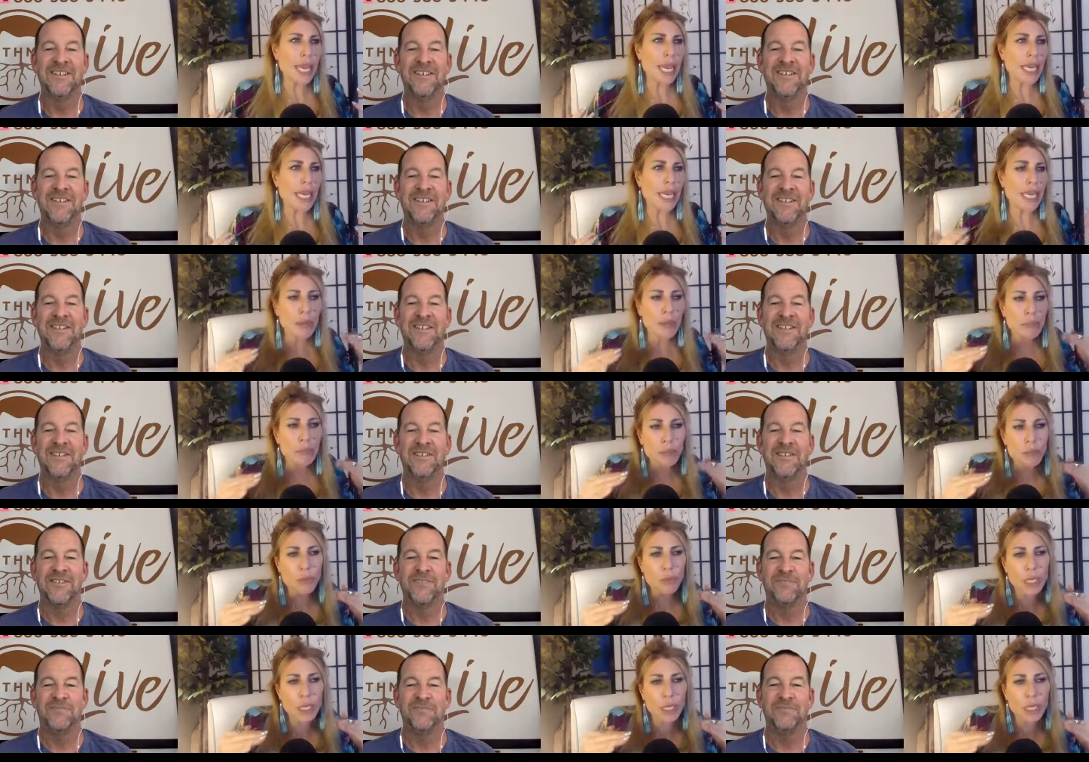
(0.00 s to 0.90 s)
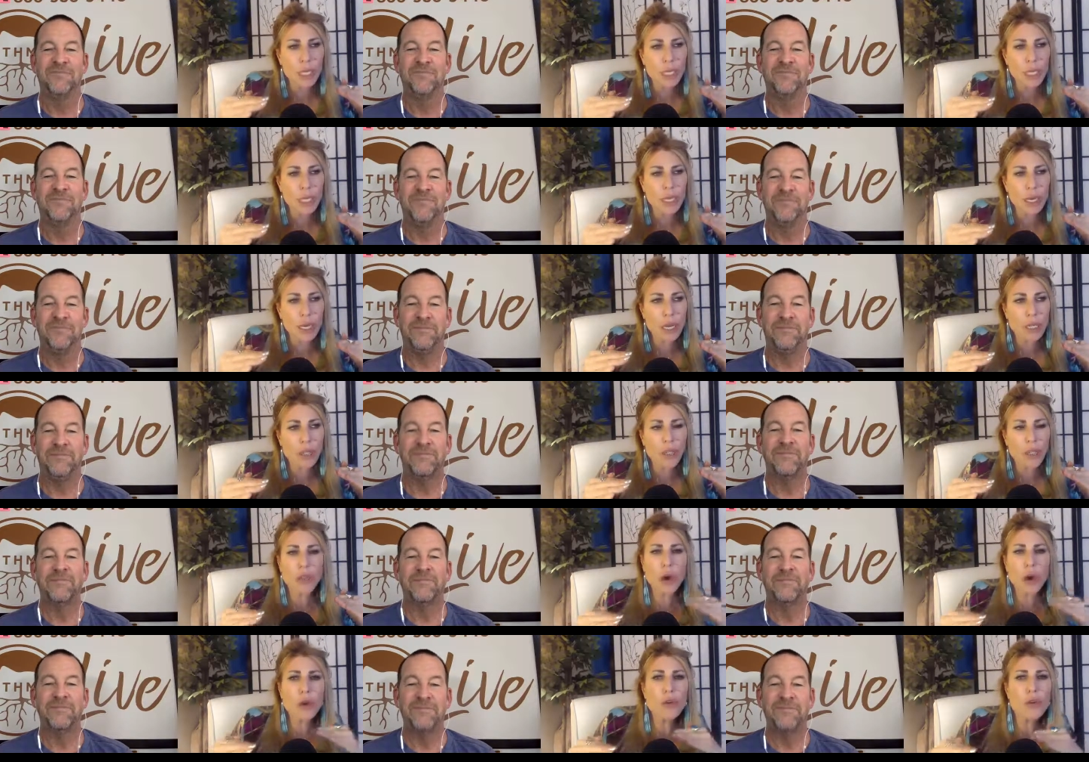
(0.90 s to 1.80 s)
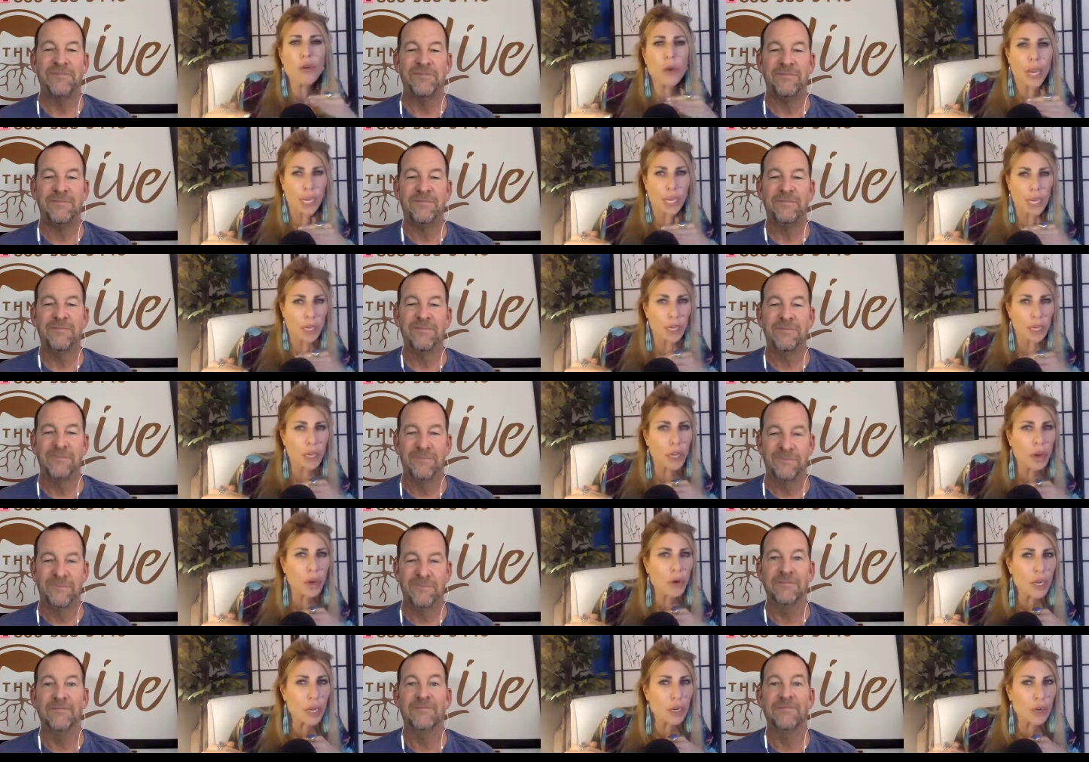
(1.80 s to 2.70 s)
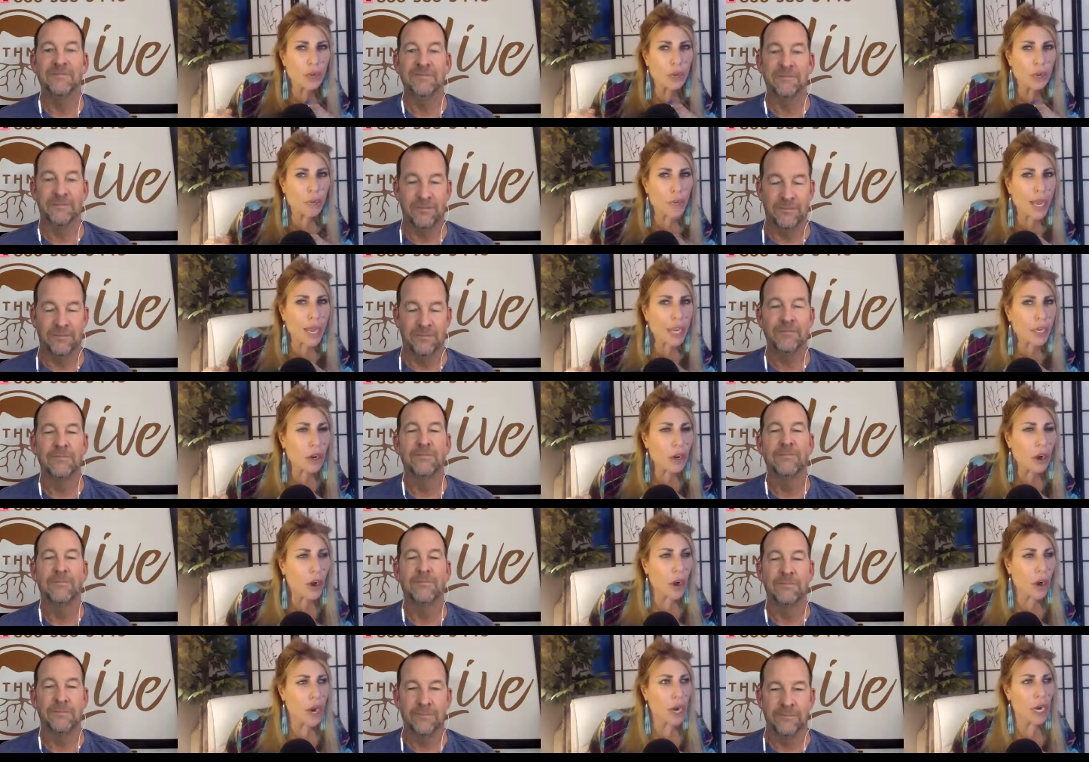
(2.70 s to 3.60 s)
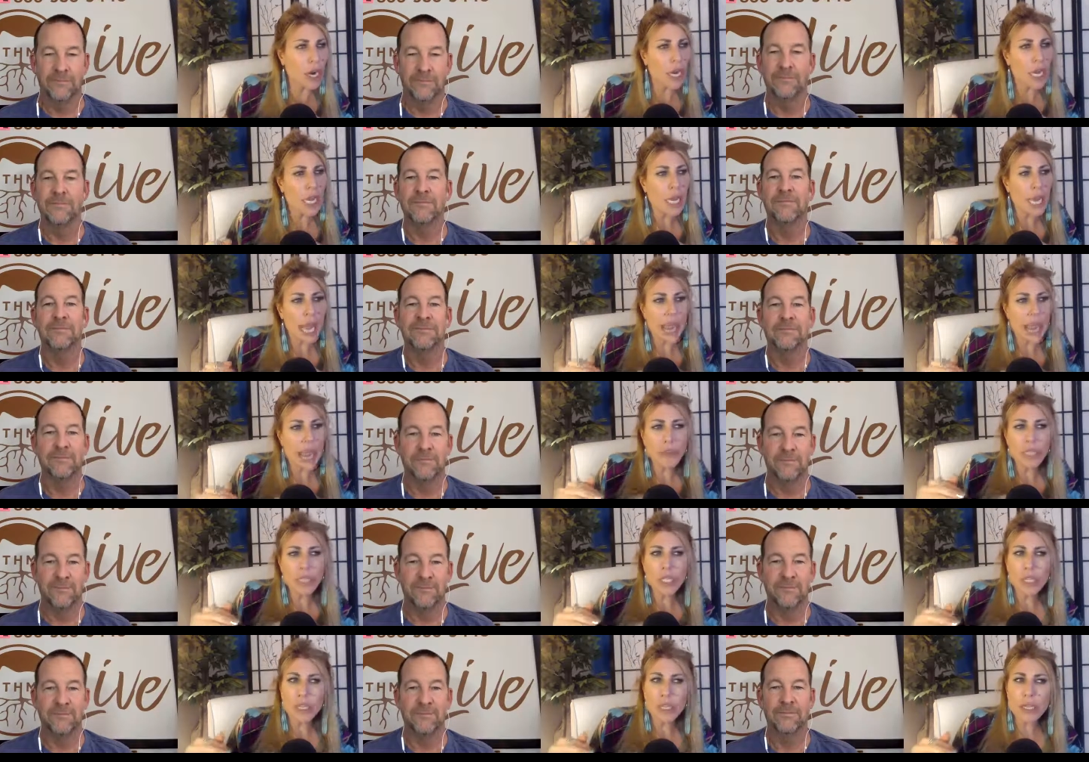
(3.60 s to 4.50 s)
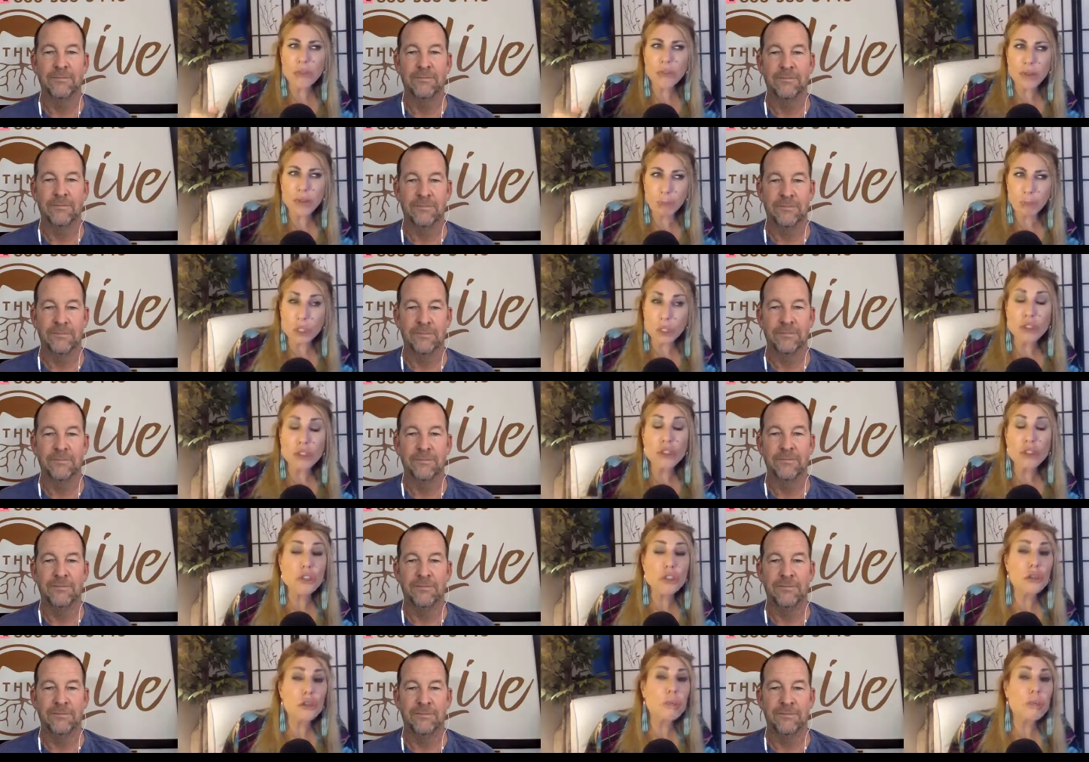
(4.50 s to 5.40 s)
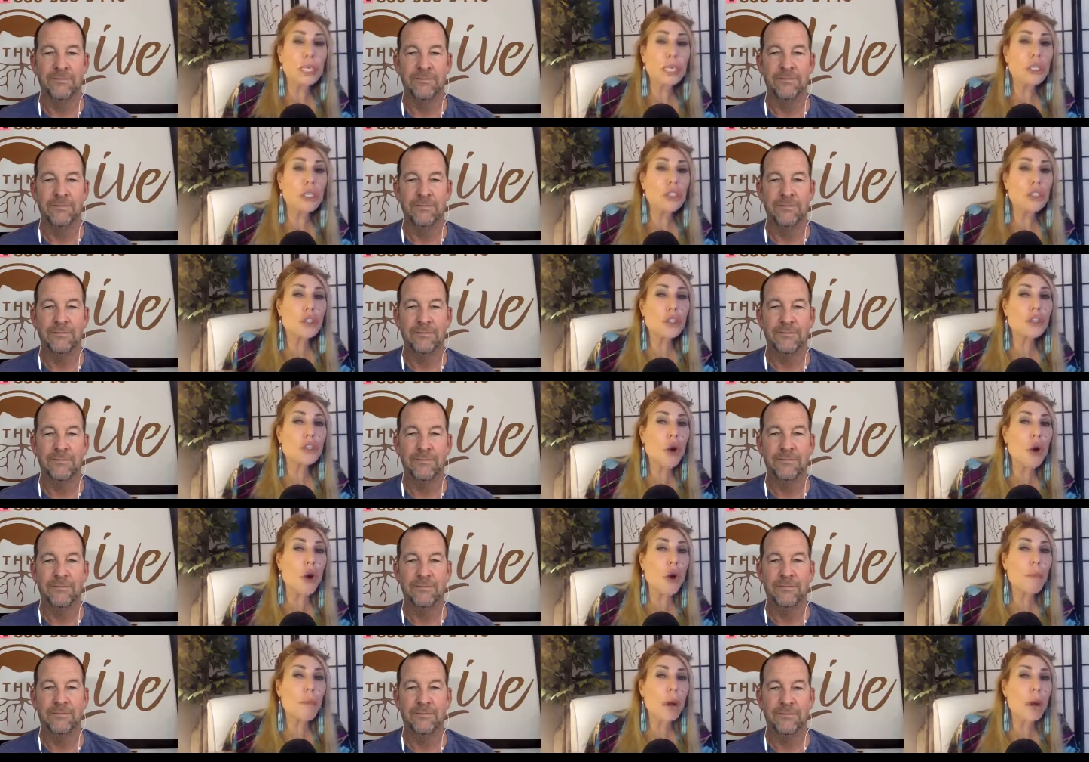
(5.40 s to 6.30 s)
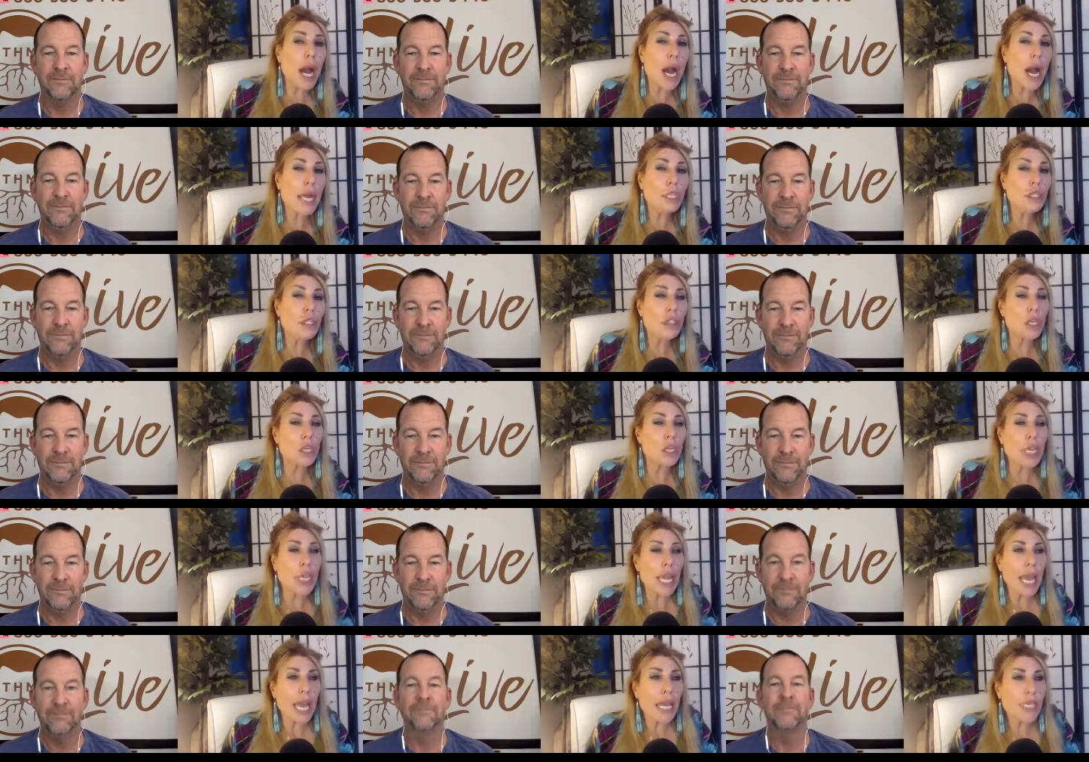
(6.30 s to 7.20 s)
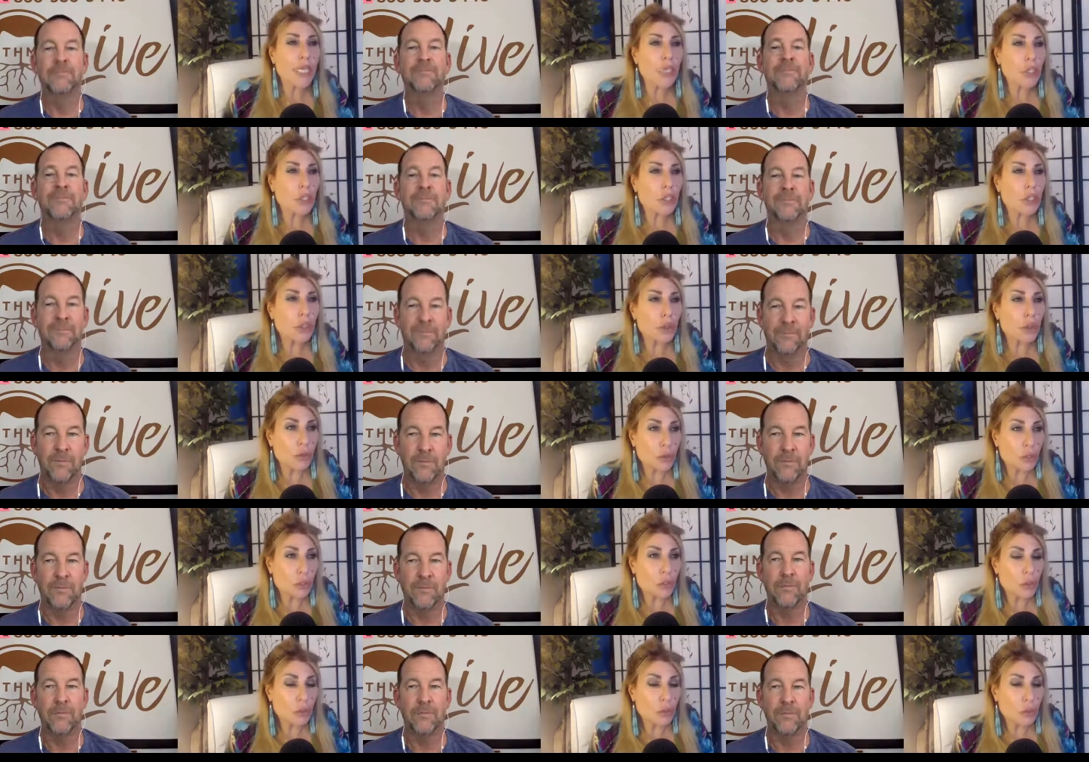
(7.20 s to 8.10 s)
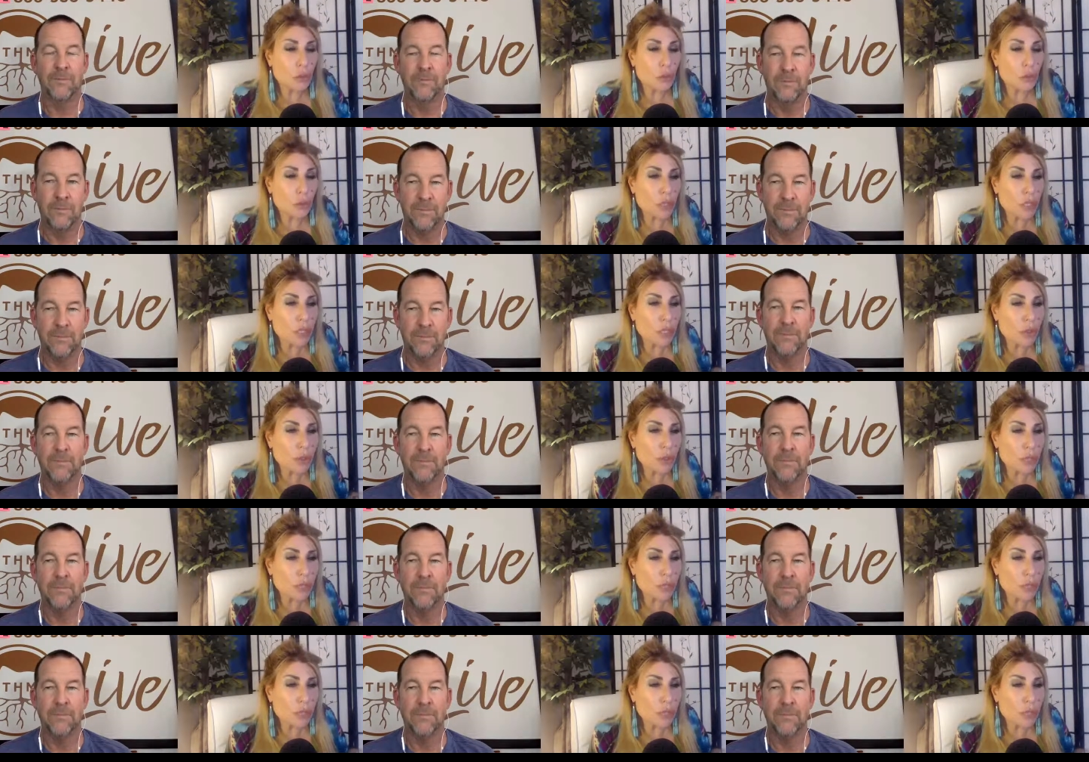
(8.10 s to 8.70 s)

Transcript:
Speaker 1: and it can be really low grade. It can go under the radar, everything from consuming so much and, you know, to a little